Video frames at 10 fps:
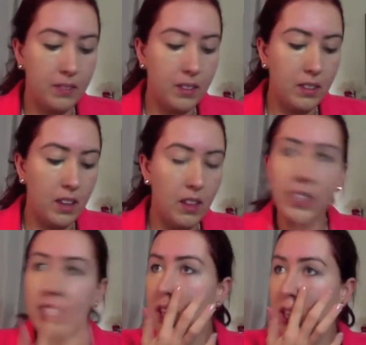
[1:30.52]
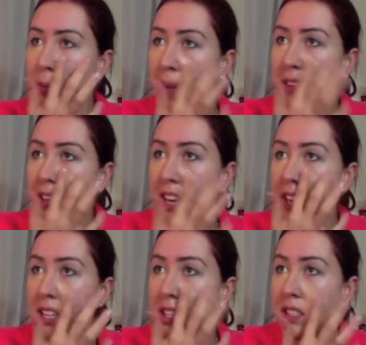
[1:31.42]
And the reason I use my finger
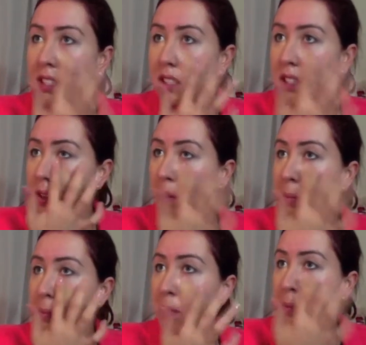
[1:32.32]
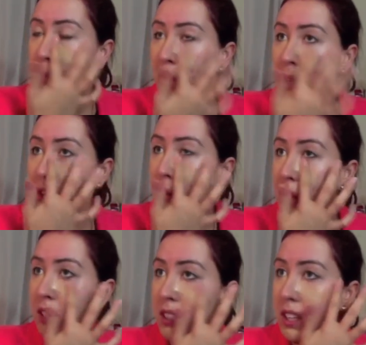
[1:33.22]
is purely
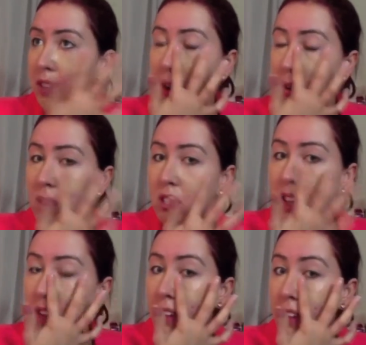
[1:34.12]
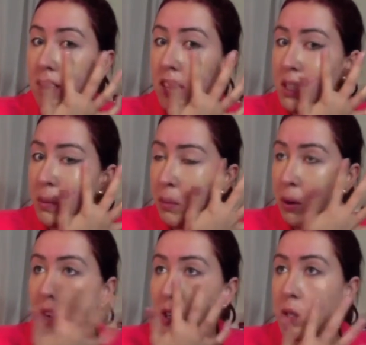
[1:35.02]
because if I was using a foundation
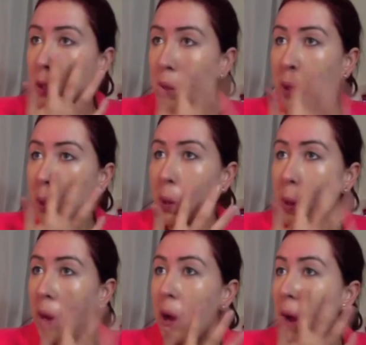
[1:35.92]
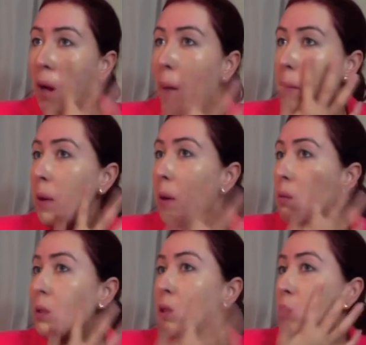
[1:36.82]
brush, it
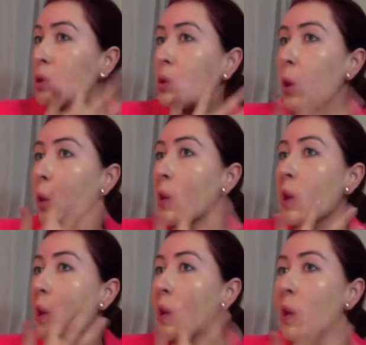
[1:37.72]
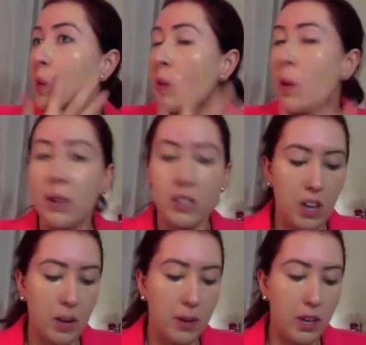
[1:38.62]
would soak in it so much and I'd
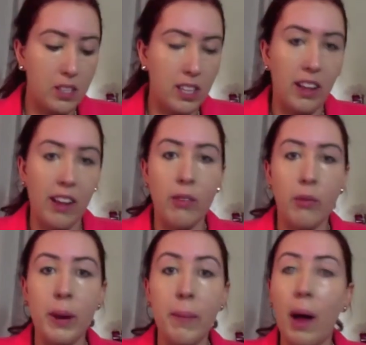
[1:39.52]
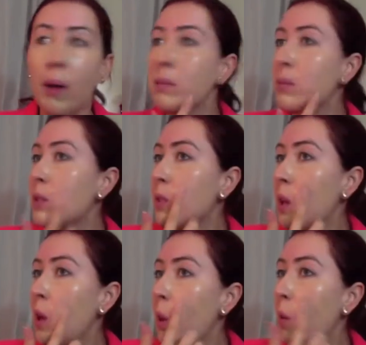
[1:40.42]
be using like 3 pumps,
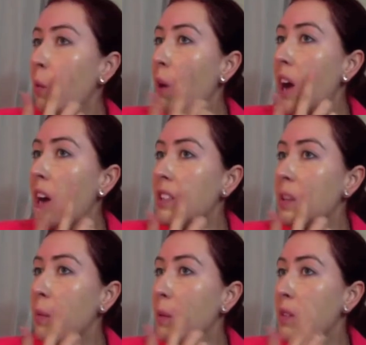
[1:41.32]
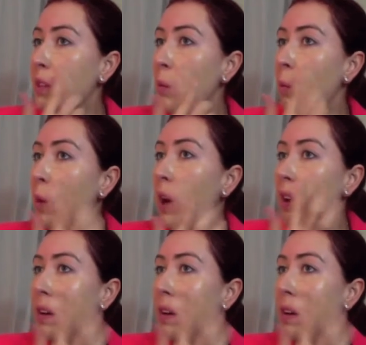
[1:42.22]
whereas I'm using 1